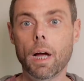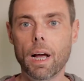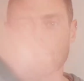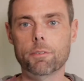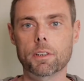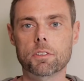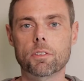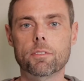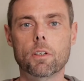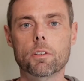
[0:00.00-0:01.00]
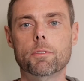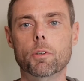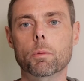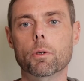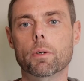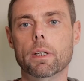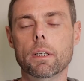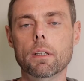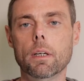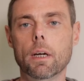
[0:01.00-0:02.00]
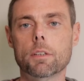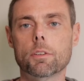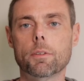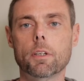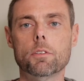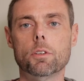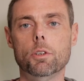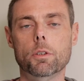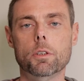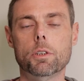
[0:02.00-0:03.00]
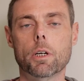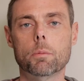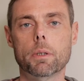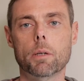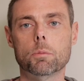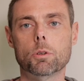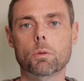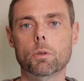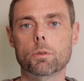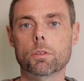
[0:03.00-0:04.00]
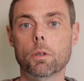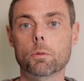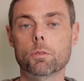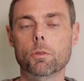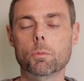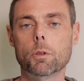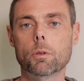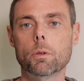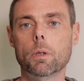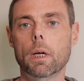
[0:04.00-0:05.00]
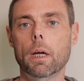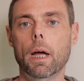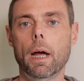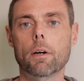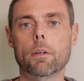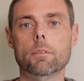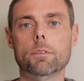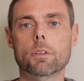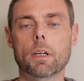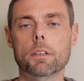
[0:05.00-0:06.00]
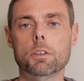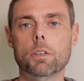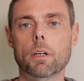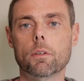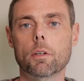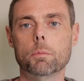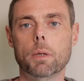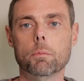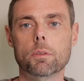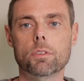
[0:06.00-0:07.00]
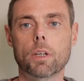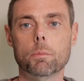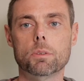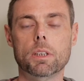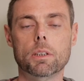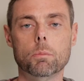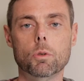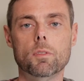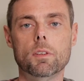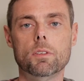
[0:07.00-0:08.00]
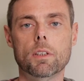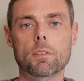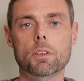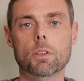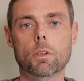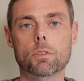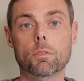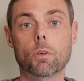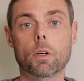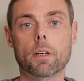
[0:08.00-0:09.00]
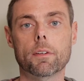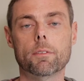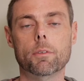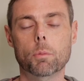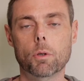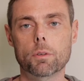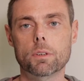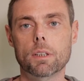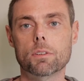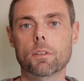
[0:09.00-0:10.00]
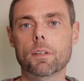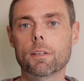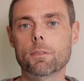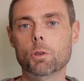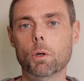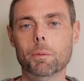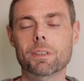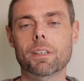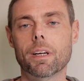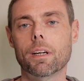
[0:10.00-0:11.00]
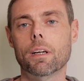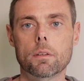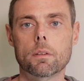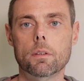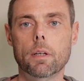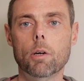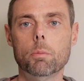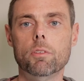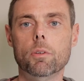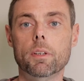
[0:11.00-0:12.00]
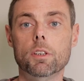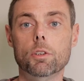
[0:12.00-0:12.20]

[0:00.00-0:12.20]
Hello fellas and files, Film Guru here. So for those who are new to the channel, my name's Sean, also known as Film Guru, and I have started this channel to ultimately have my say on particular movies, TV shows and a variety of other film content. So thanks for joining me today. Today I'll be reviewing the